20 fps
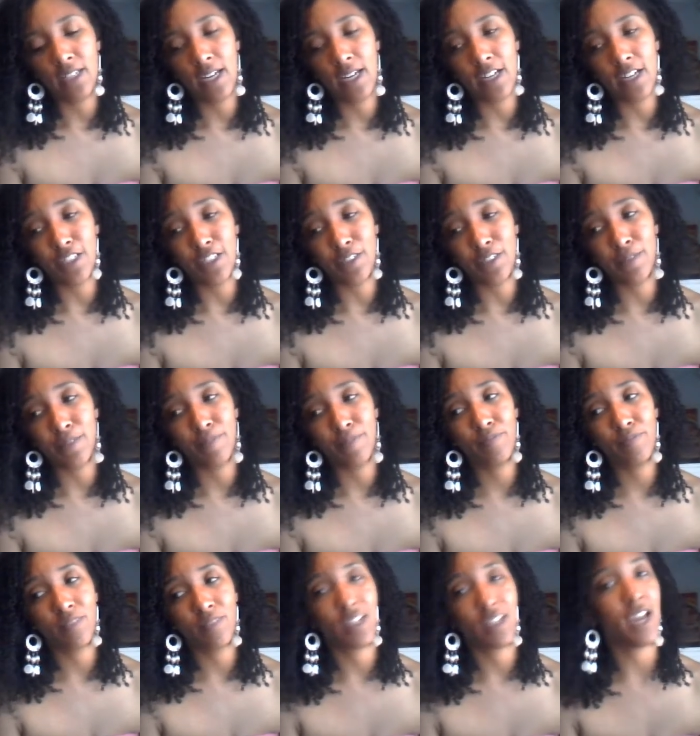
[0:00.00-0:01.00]

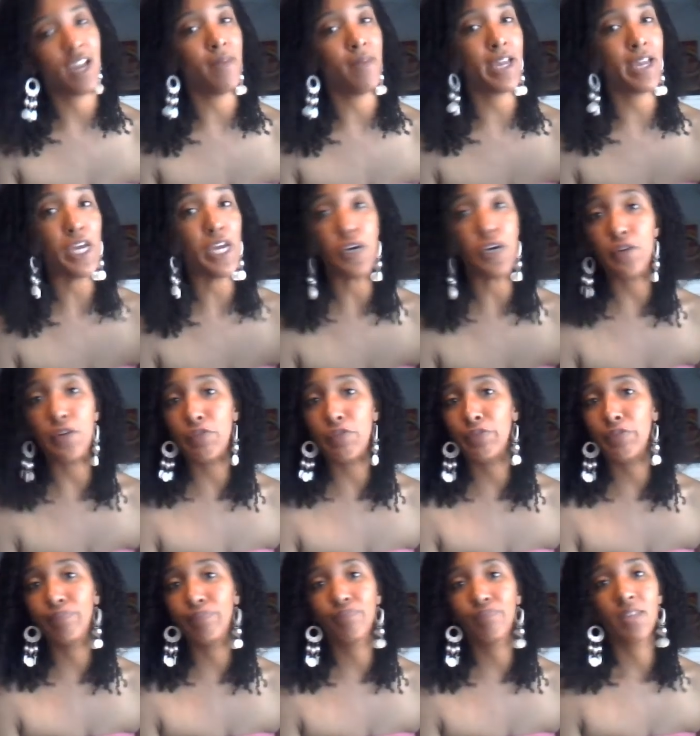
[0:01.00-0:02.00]
got back
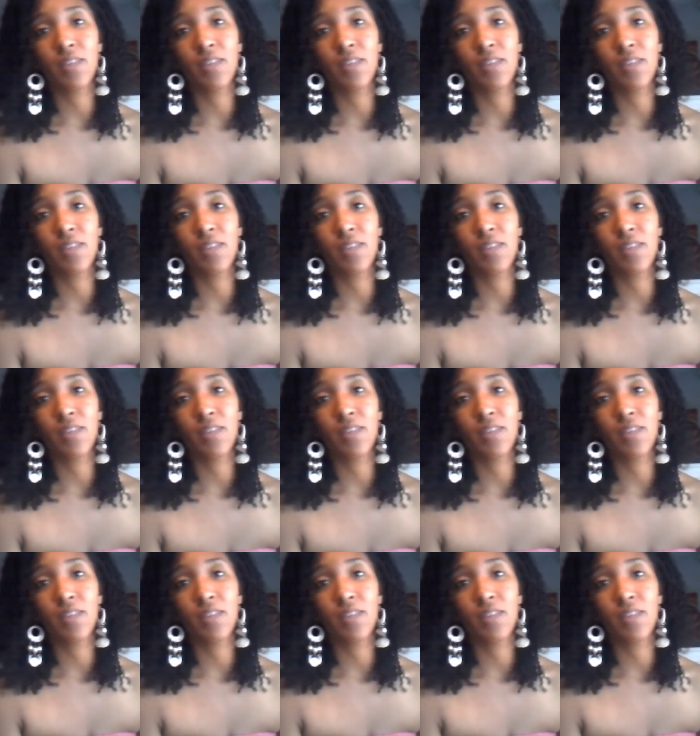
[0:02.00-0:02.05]
home,